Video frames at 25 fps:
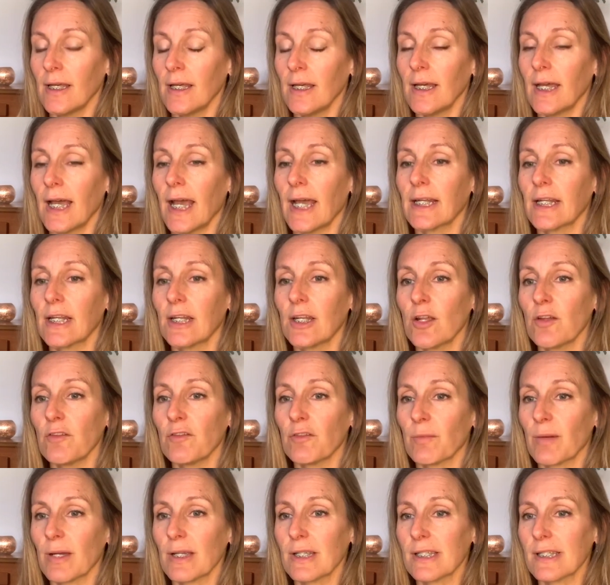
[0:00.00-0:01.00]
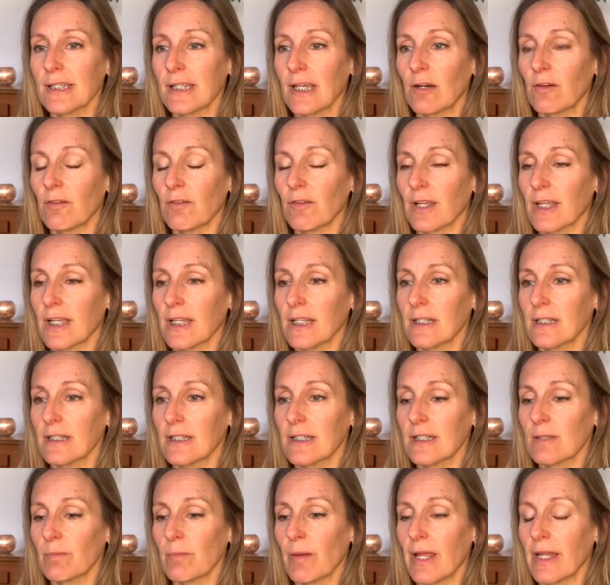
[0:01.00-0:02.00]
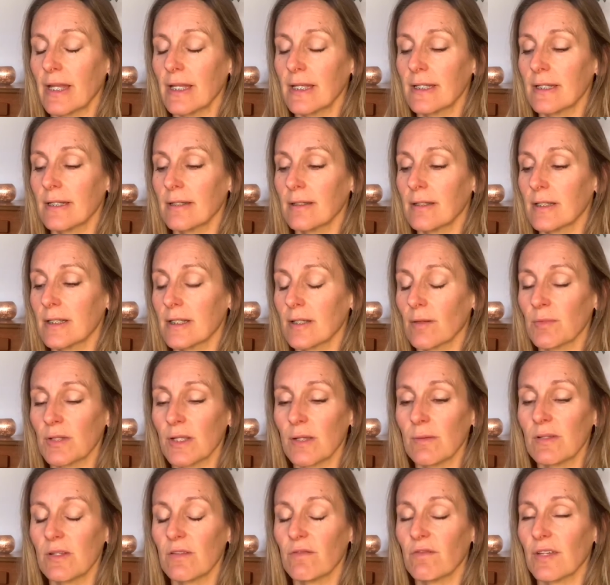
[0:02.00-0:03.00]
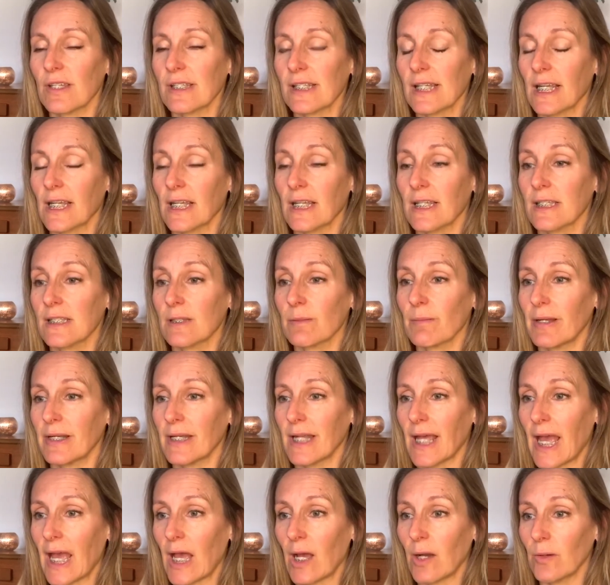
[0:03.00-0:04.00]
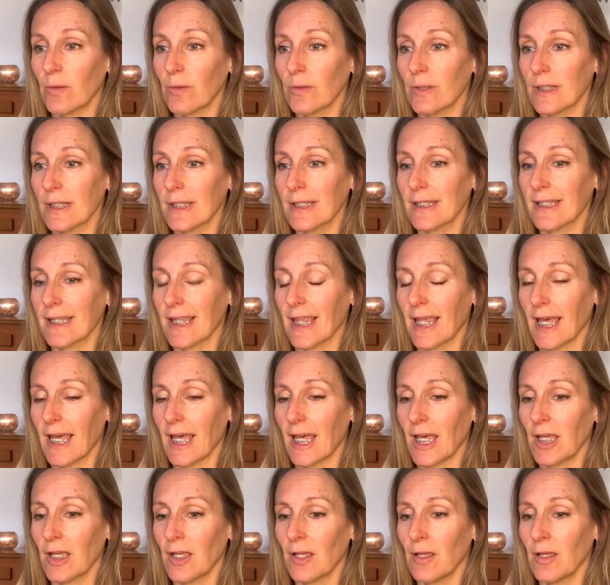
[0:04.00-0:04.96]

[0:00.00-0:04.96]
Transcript: And I know for myself sometimes it feels like I can spend hours there.